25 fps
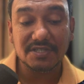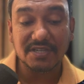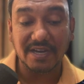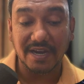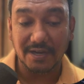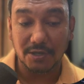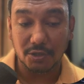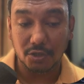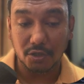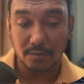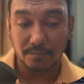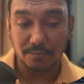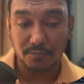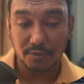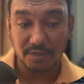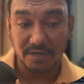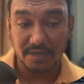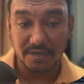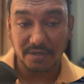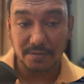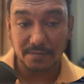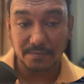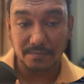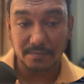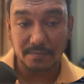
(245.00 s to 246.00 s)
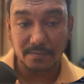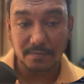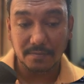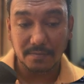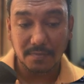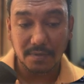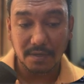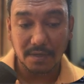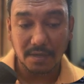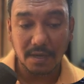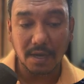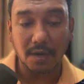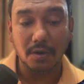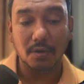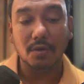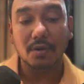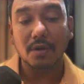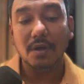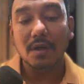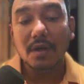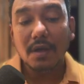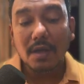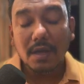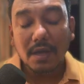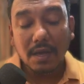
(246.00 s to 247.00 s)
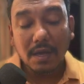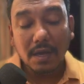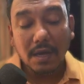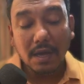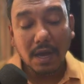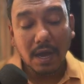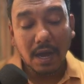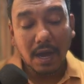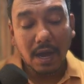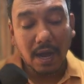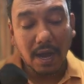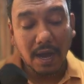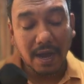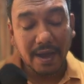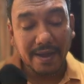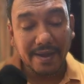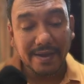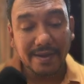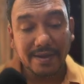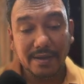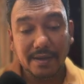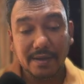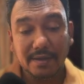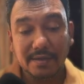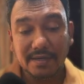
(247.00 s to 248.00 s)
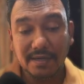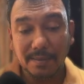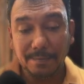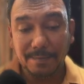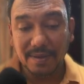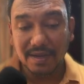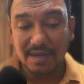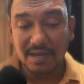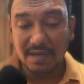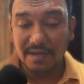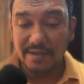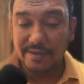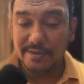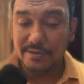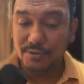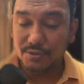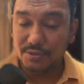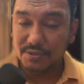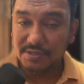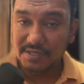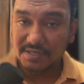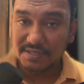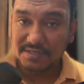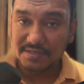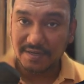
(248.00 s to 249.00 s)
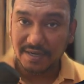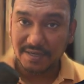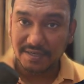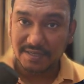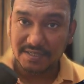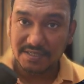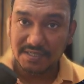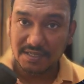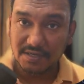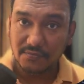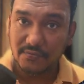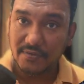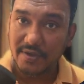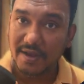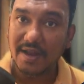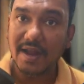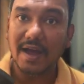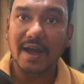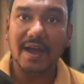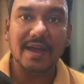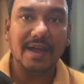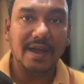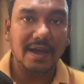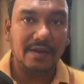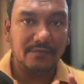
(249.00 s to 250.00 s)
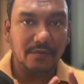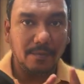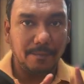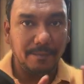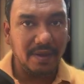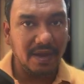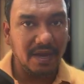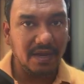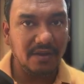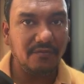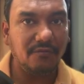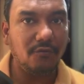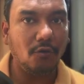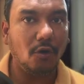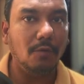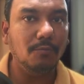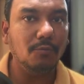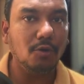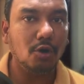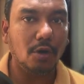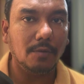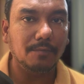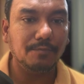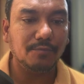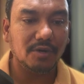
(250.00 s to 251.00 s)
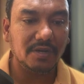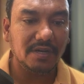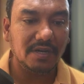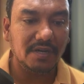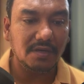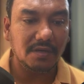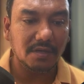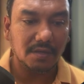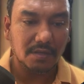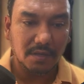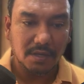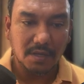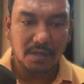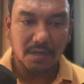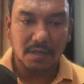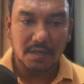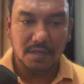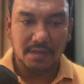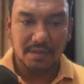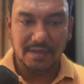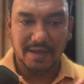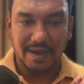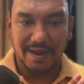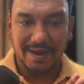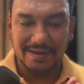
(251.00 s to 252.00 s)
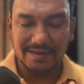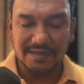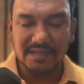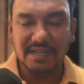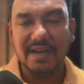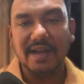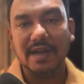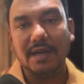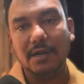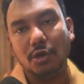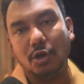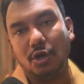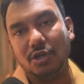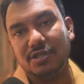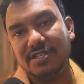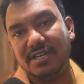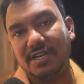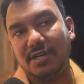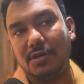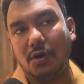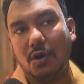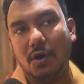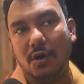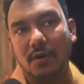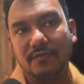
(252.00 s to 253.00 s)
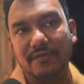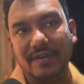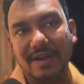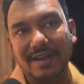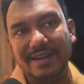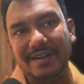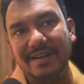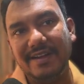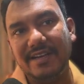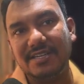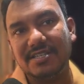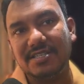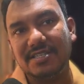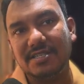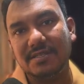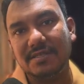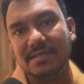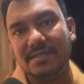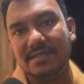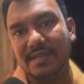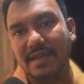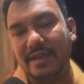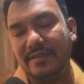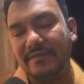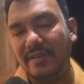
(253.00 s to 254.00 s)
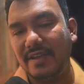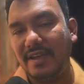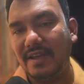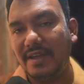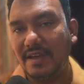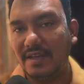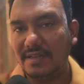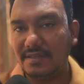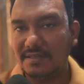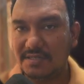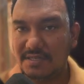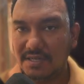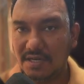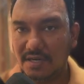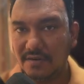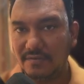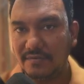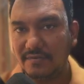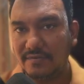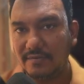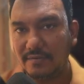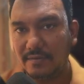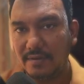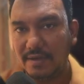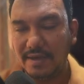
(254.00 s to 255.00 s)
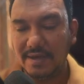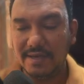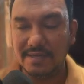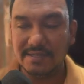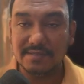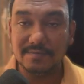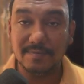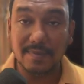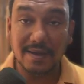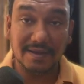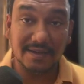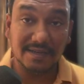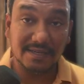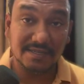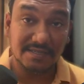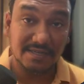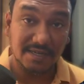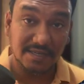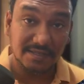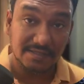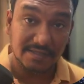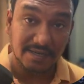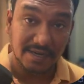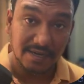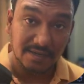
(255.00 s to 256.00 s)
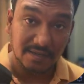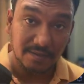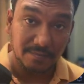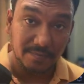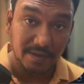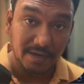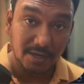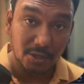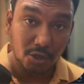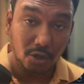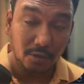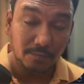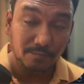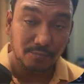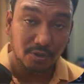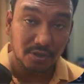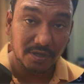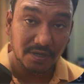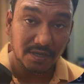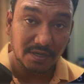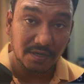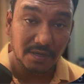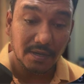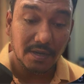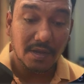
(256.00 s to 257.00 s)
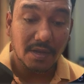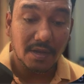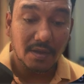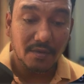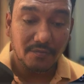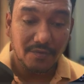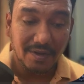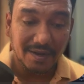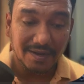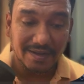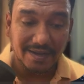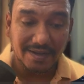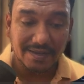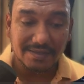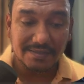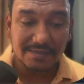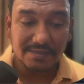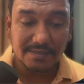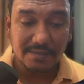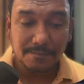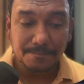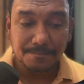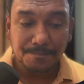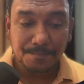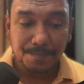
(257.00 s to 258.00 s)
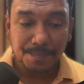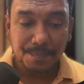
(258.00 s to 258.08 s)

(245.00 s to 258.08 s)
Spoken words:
child component. Now, I typically use this strategy where I have a main form component. The entire logic of validation, saving, and stuff is managed inside the main component, whereas